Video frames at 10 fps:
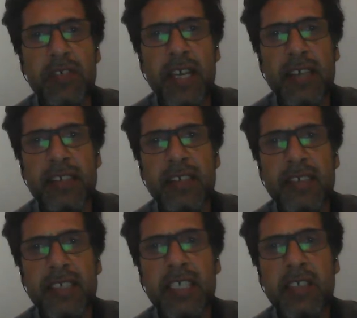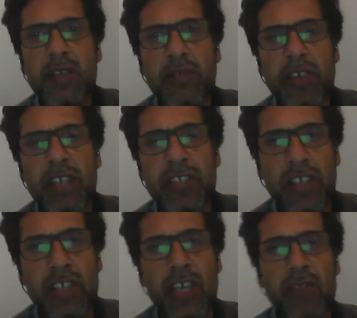as the scene of
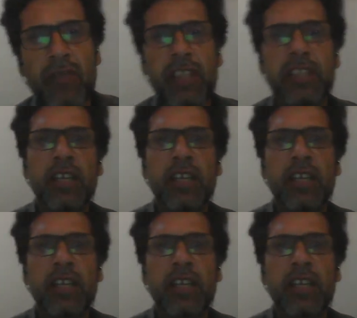cultural conflict.